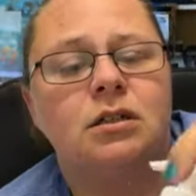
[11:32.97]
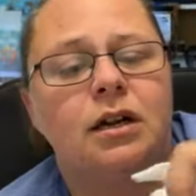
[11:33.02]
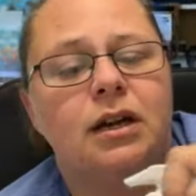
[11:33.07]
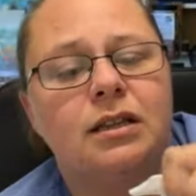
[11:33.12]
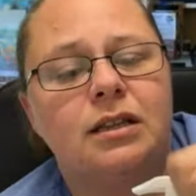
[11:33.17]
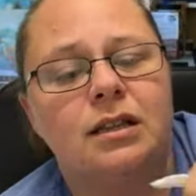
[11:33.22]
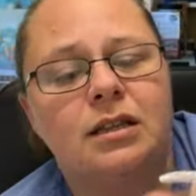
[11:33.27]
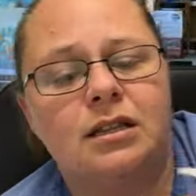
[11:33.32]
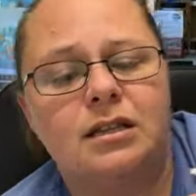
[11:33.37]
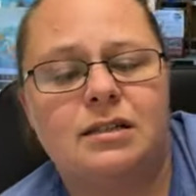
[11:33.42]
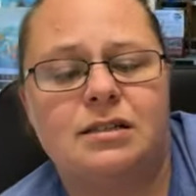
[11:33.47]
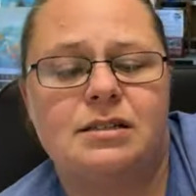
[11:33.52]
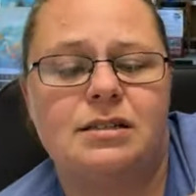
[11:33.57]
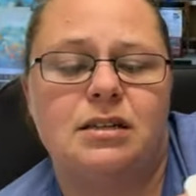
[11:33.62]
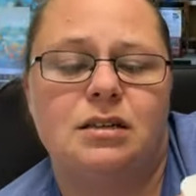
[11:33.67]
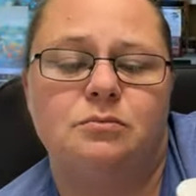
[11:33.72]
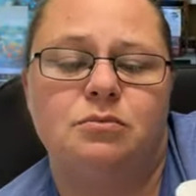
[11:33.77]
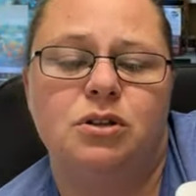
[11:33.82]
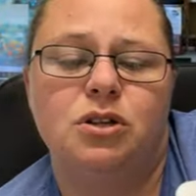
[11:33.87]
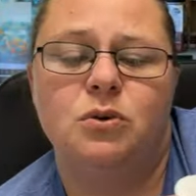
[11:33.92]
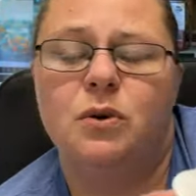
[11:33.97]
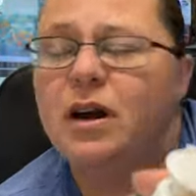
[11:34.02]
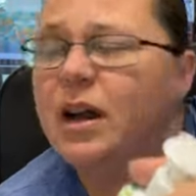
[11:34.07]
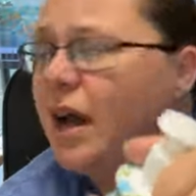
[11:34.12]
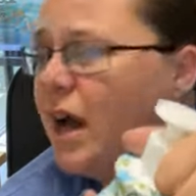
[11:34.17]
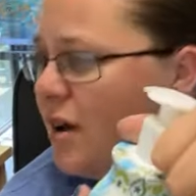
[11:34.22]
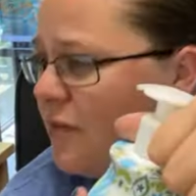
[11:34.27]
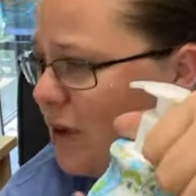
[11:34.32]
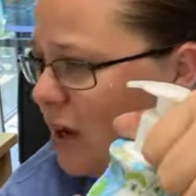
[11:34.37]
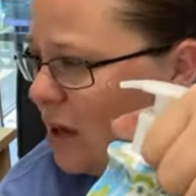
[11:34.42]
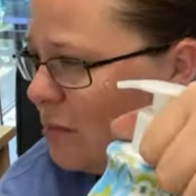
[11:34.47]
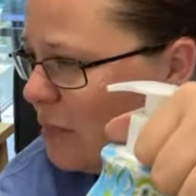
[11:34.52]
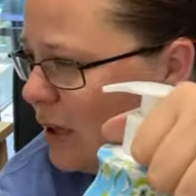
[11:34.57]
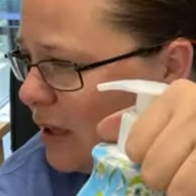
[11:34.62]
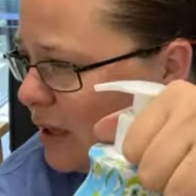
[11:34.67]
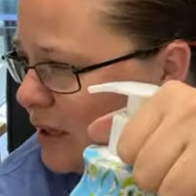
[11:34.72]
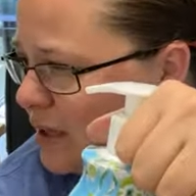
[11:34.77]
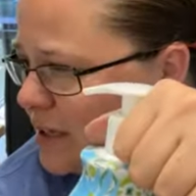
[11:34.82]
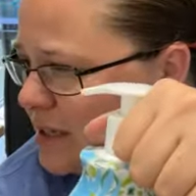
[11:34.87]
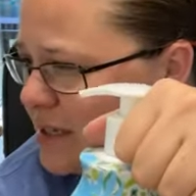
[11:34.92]
And then let's see, blue agave and
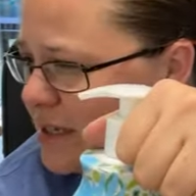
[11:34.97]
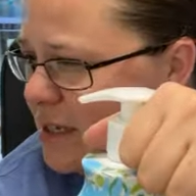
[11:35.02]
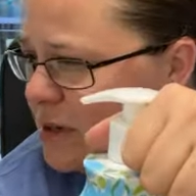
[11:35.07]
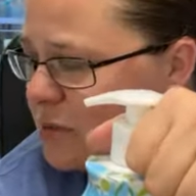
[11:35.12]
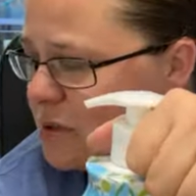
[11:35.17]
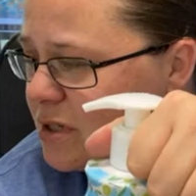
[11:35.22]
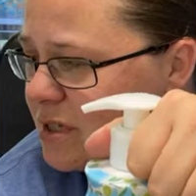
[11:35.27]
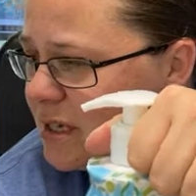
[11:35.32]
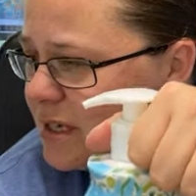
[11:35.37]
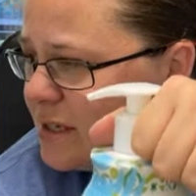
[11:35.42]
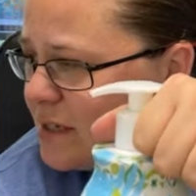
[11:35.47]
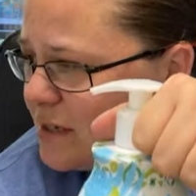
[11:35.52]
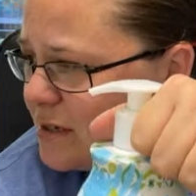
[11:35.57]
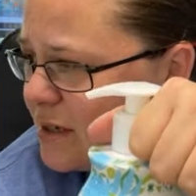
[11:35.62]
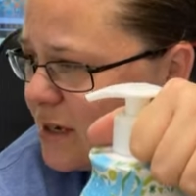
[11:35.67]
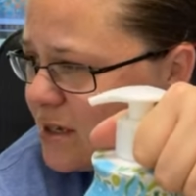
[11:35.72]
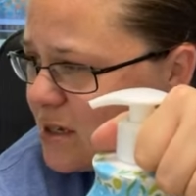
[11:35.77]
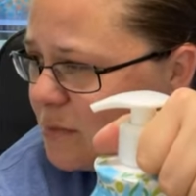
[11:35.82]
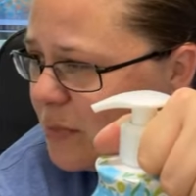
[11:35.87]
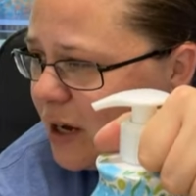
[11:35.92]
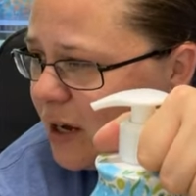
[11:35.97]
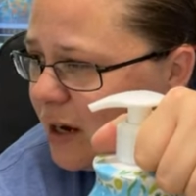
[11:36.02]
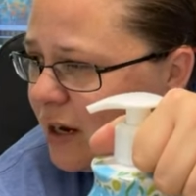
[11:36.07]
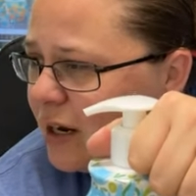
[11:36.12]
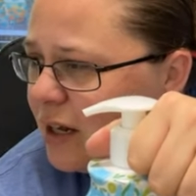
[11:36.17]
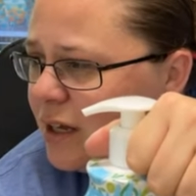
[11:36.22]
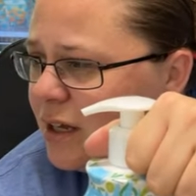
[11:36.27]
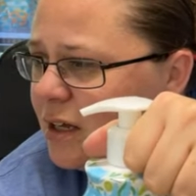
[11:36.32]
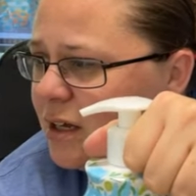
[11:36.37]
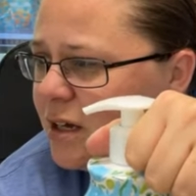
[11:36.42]
melon. Let's see what Scentsy says about it.